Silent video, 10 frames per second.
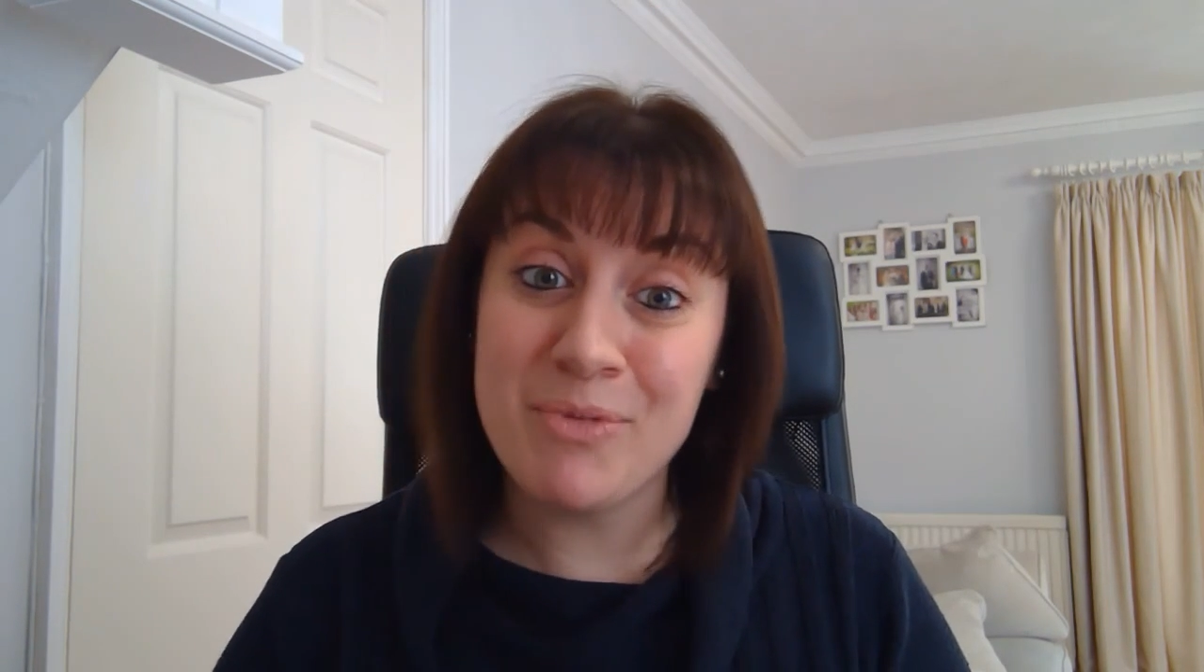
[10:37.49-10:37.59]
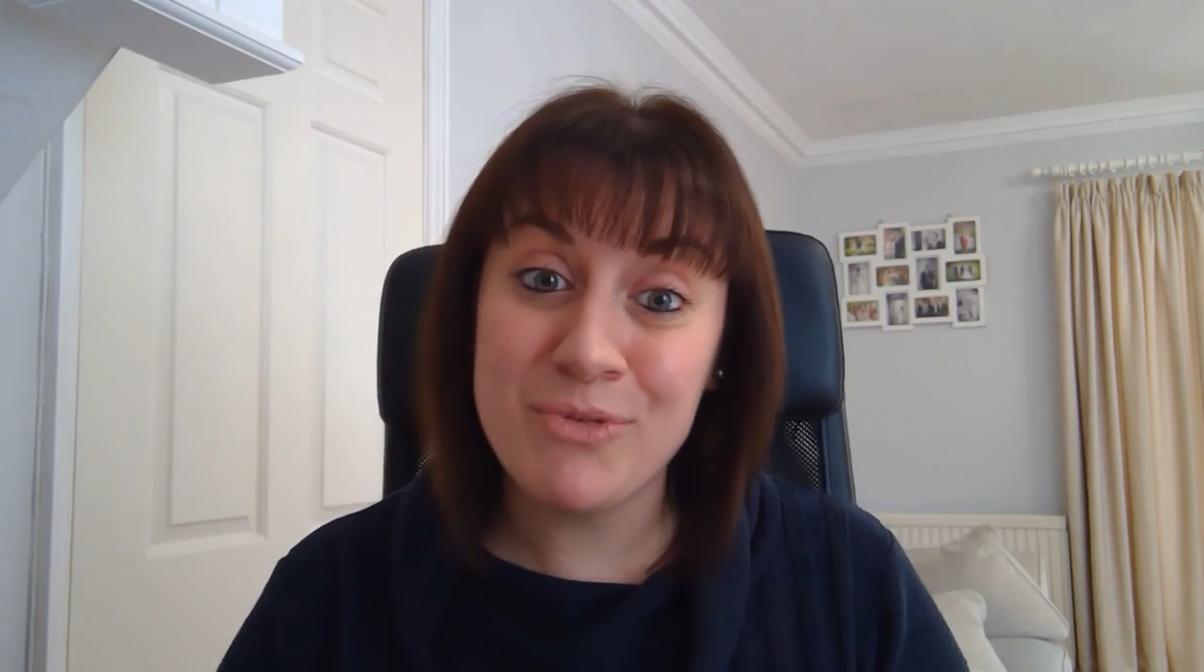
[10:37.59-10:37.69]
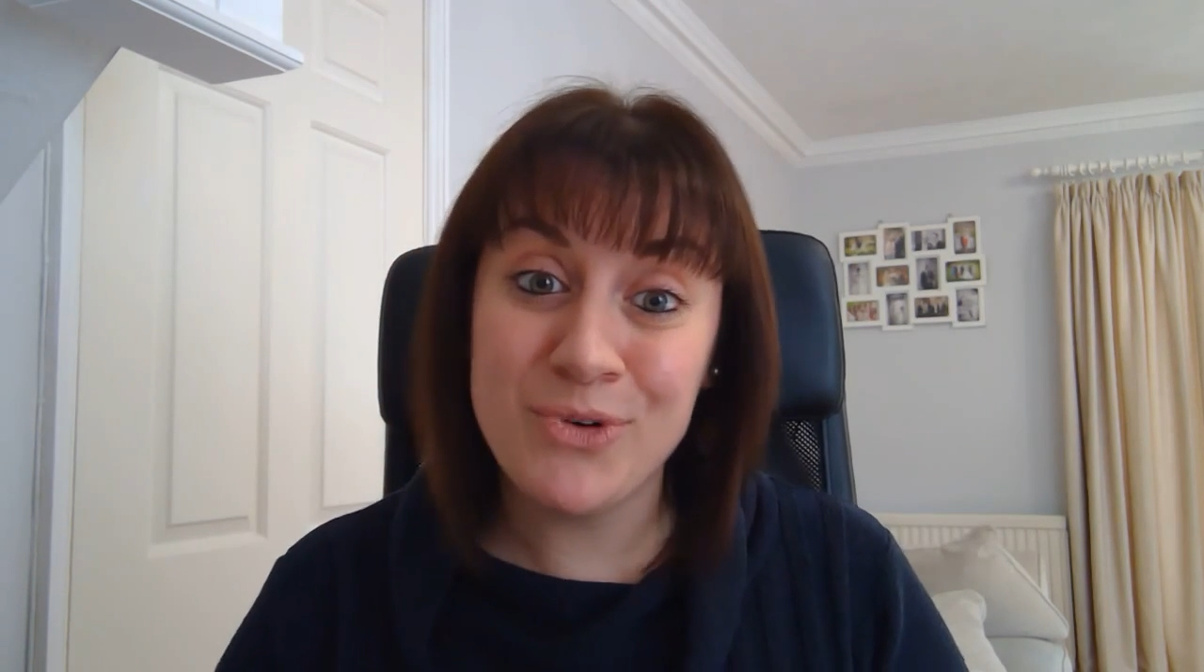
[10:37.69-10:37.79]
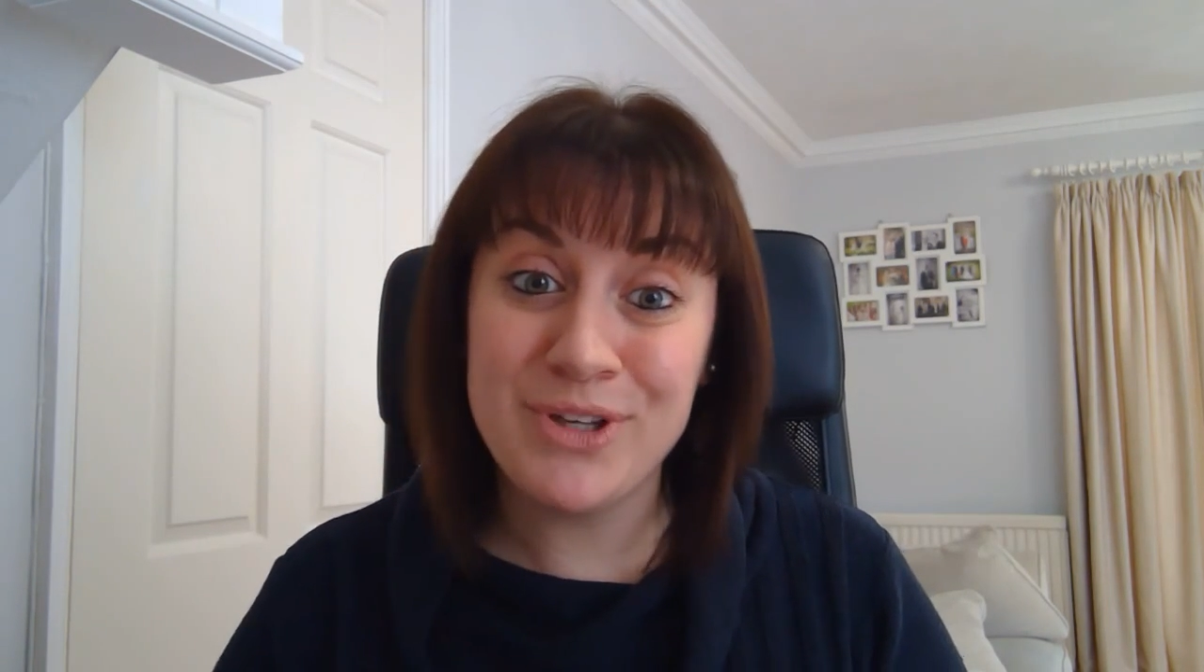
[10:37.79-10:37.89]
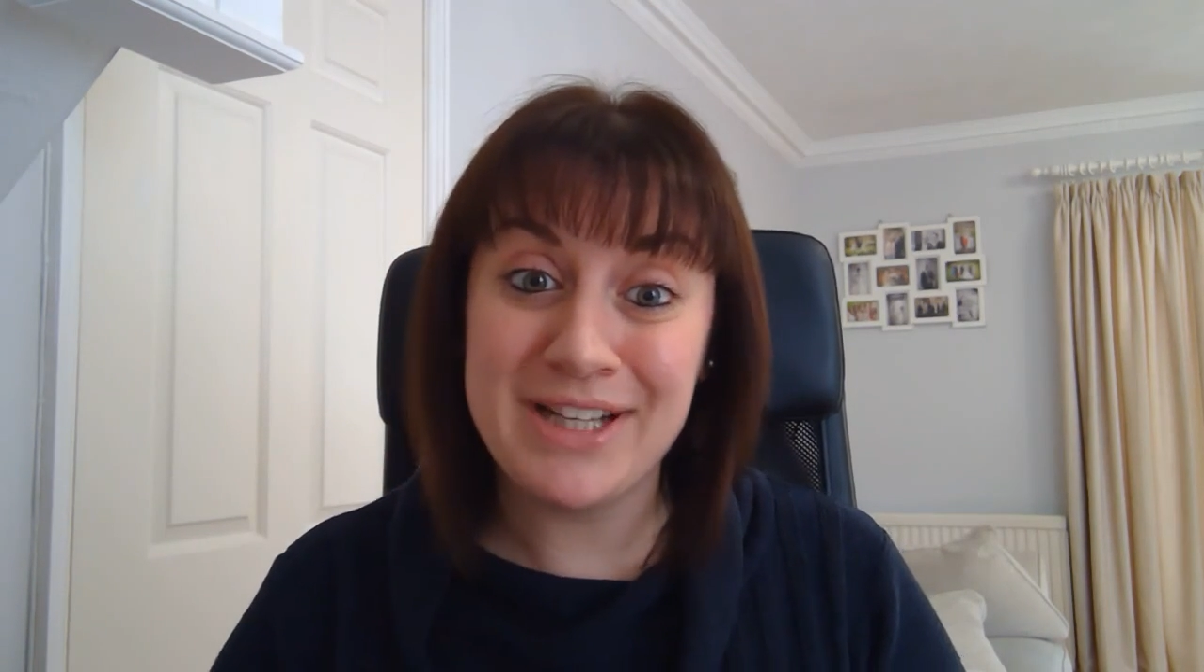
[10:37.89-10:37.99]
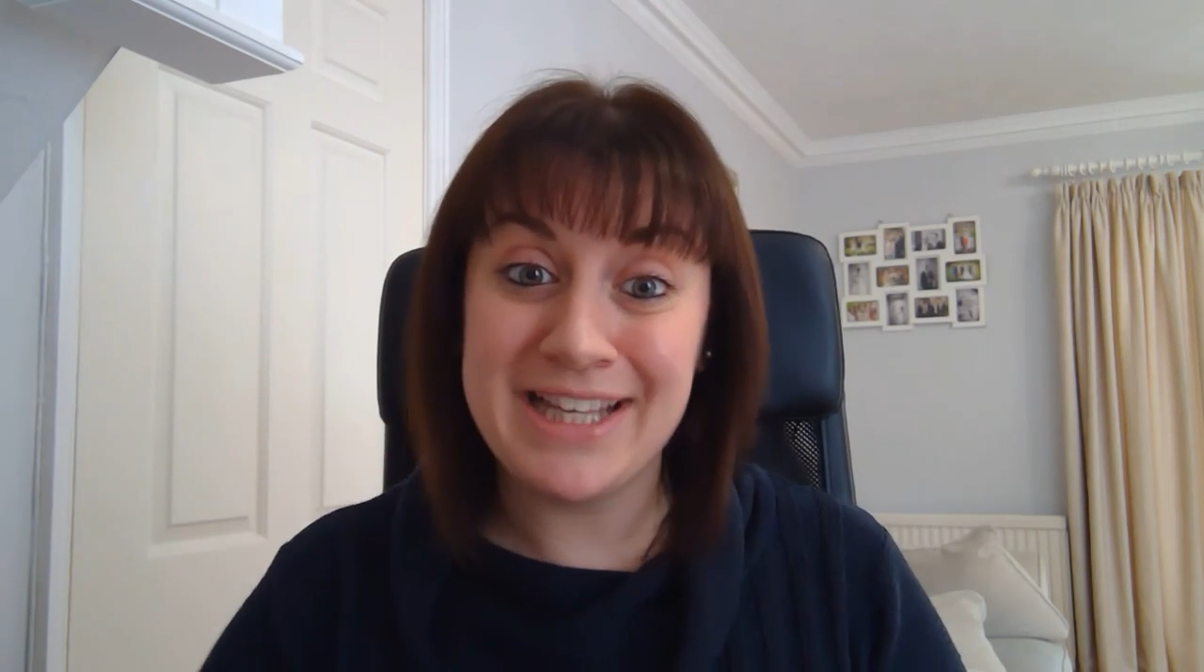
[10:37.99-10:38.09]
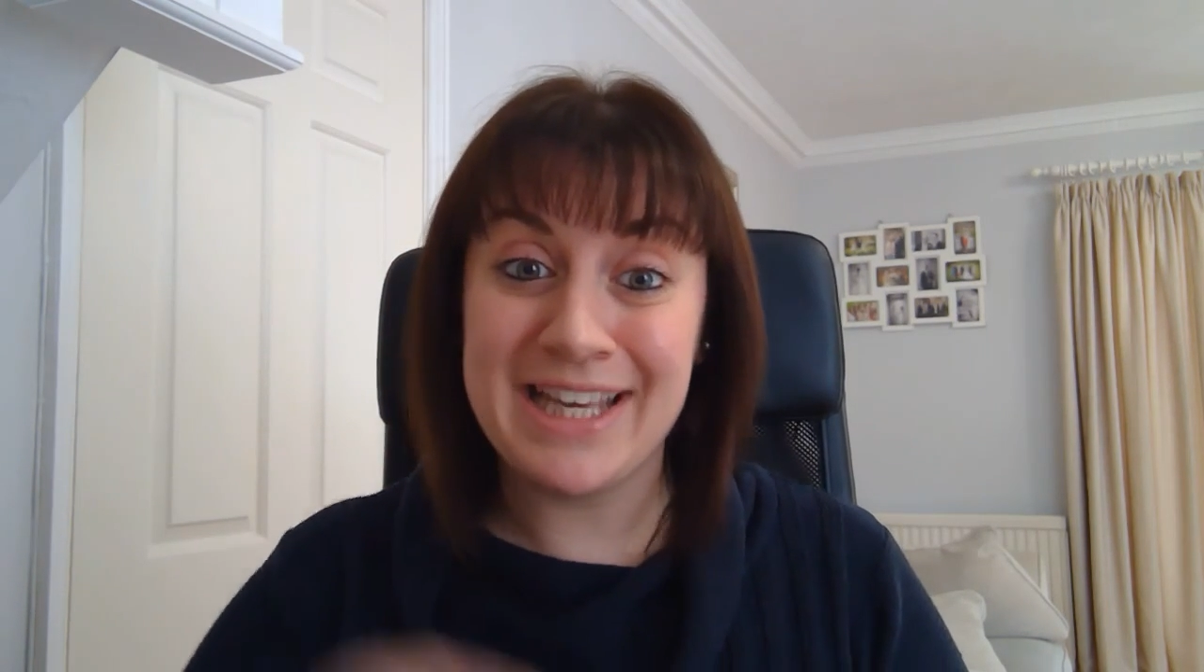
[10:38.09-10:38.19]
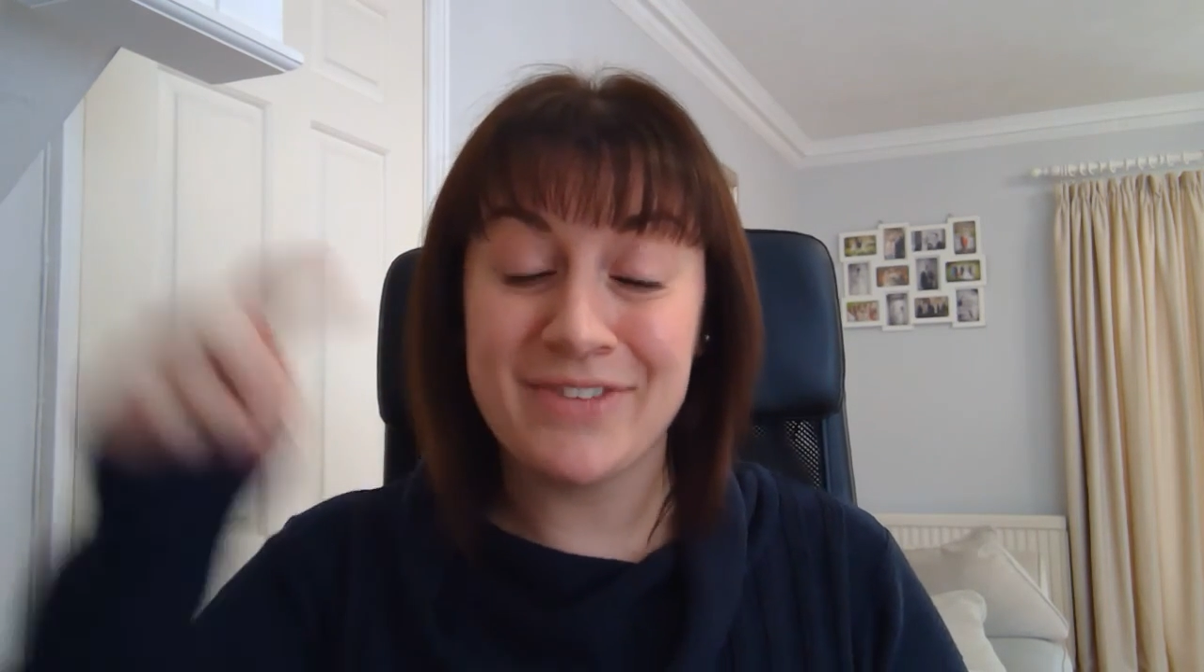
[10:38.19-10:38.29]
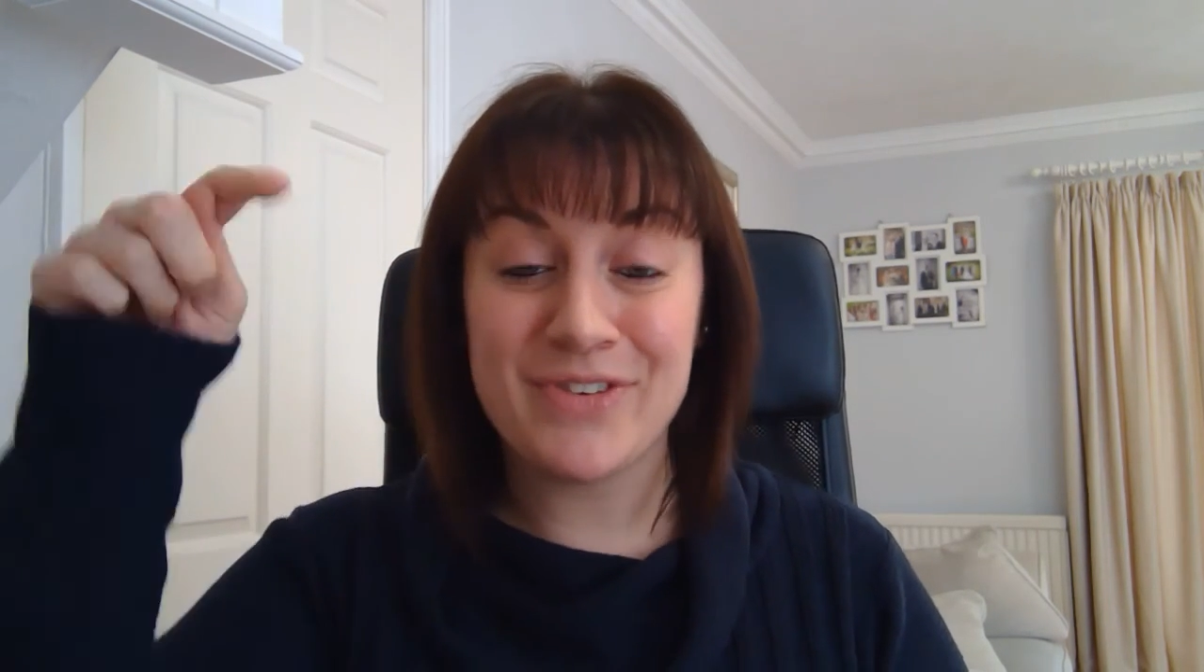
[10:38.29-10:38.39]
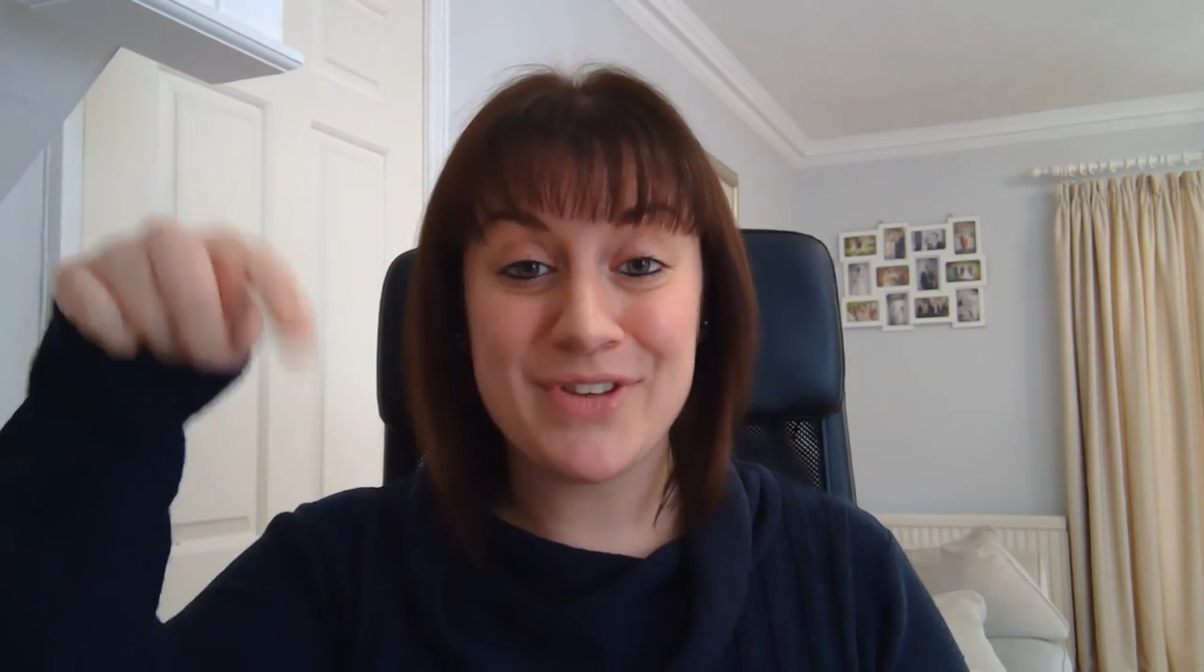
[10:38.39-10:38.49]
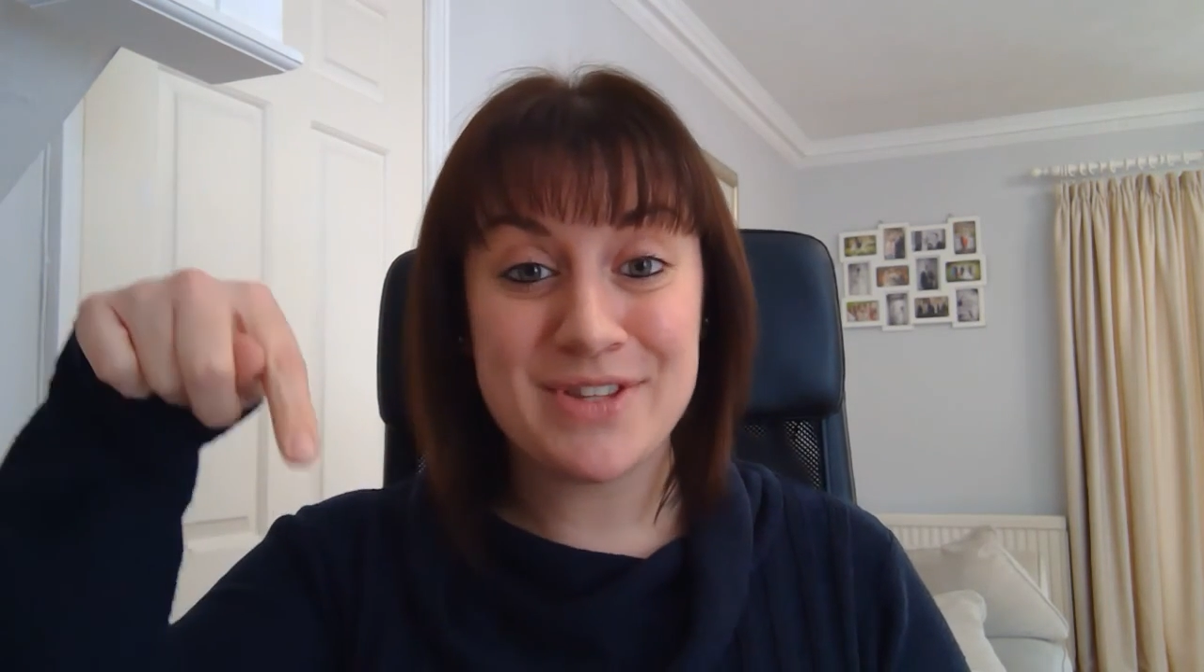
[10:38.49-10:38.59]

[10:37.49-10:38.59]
before you leave,